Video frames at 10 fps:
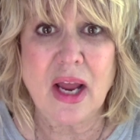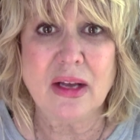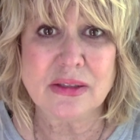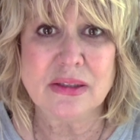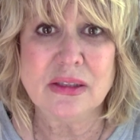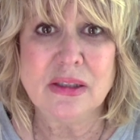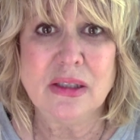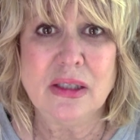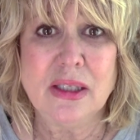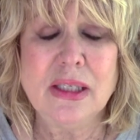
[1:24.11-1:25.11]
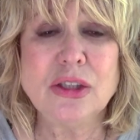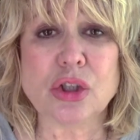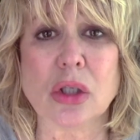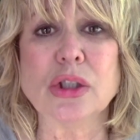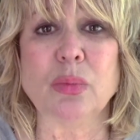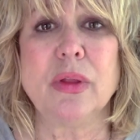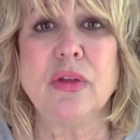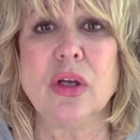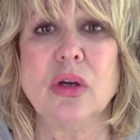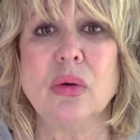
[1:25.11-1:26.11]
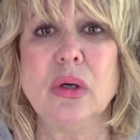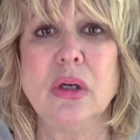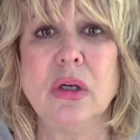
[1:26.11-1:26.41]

that. It starts with you.